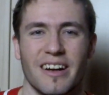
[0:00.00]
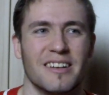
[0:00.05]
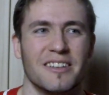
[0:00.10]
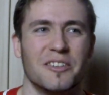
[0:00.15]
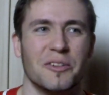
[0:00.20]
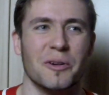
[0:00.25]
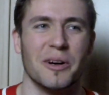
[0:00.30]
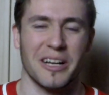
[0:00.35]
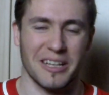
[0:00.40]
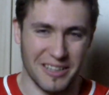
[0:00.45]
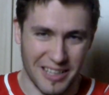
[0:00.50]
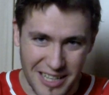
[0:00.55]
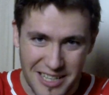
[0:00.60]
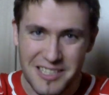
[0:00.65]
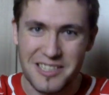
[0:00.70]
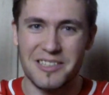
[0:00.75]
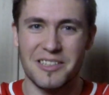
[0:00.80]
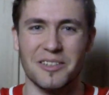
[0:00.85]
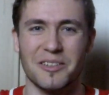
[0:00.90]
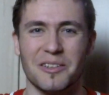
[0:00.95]
doing
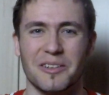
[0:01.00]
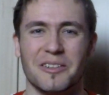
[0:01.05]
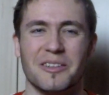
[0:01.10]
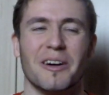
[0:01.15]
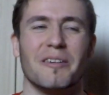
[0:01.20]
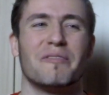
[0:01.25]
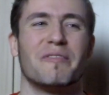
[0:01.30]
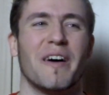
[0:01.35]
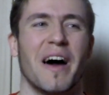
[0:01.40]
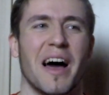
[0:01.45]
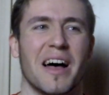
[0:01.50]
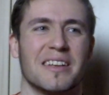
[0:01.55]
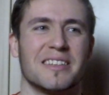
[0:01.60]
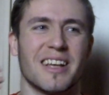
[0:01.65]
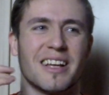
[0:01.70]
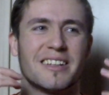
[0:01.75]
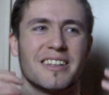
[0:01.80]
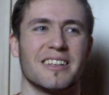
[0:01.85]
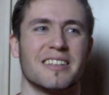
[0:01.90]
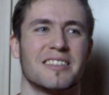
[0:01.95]
this to the fans
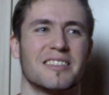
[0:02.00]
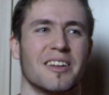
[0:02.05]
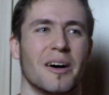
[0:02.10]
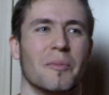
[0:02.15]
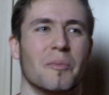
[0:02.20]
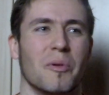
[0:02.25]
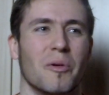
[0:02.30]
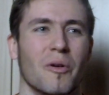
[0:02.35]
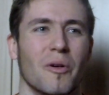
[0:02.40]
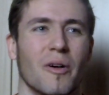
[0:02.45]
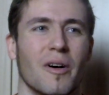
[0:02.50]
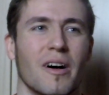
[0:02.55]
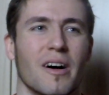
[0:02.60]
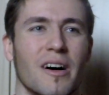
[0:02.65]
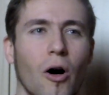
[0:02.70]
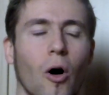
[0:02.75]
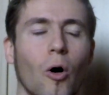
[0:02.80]
at Istanbul.